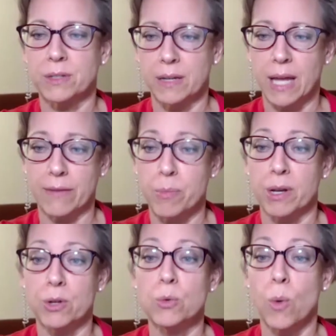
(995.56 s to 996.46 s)
like
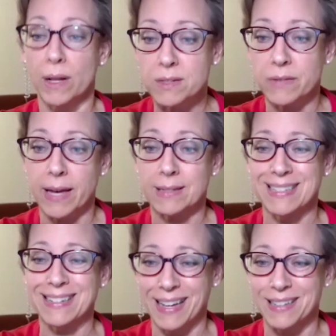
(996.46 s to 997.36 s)
everybody who wants the
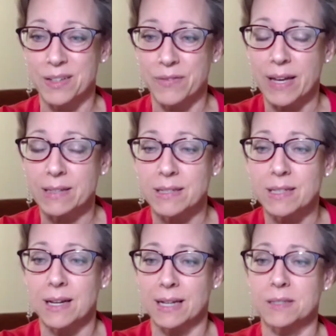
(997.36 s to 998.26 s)
vaccine gets the
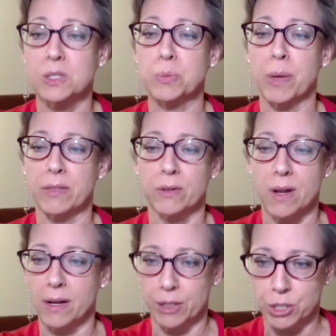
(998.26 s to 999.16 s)
vaccine, I suspect they're
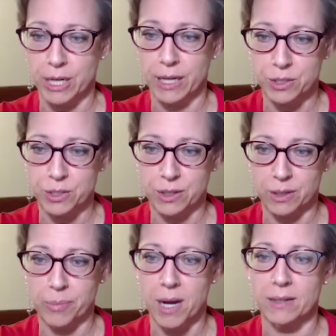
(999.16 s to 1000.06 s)
not going to change
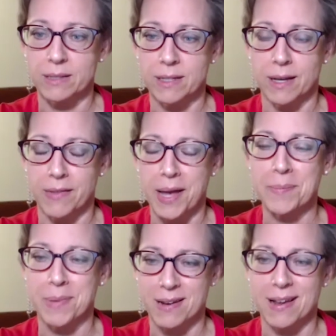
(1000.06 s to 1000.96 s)
their policy on
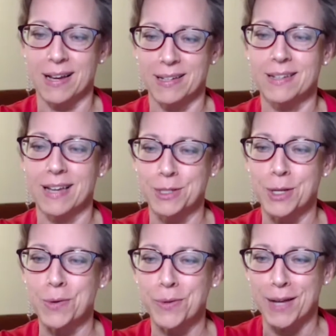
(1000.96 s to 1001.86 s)
that. But I
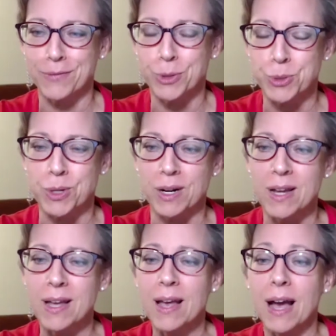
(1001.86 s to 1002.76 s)
don't know that for sure.
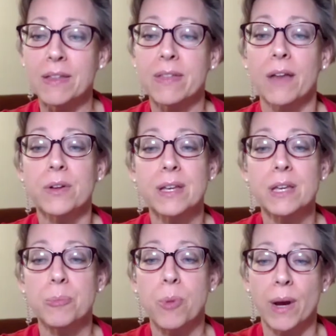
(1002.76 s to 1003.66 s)
I think the other
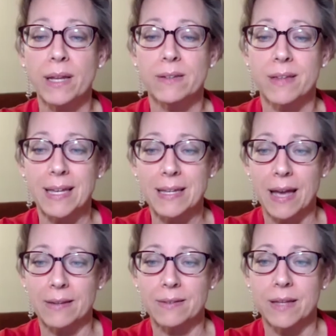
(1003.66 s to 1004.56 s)
key point is that,
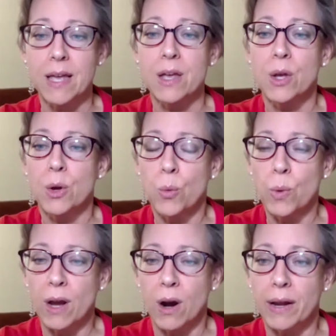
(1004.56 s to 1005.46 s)
yes,
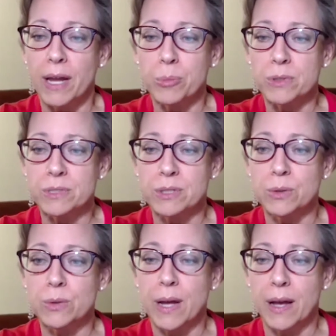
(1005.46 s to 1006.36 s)
we are able
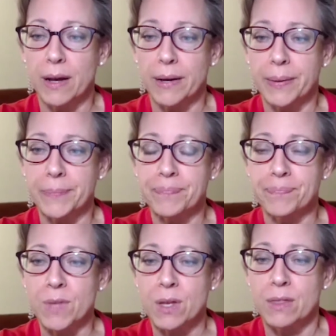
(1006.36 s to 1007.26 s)
to,
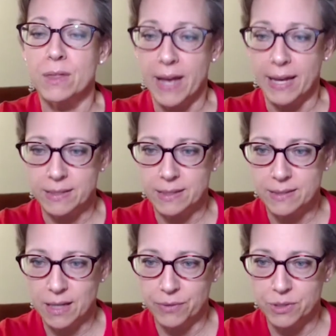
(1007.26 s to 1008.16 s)
the vaccine
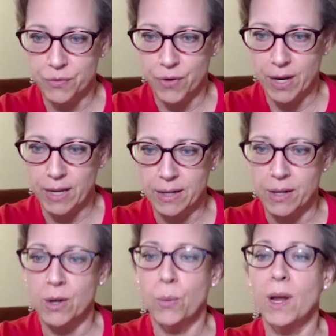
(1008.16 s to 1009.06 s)
itself is free.
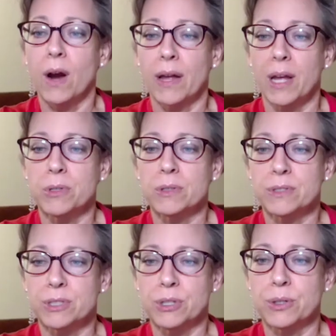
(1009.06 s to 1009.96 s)
We are able
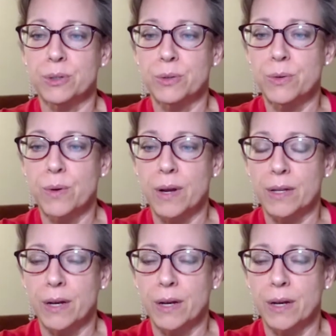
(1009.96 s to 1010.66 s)
to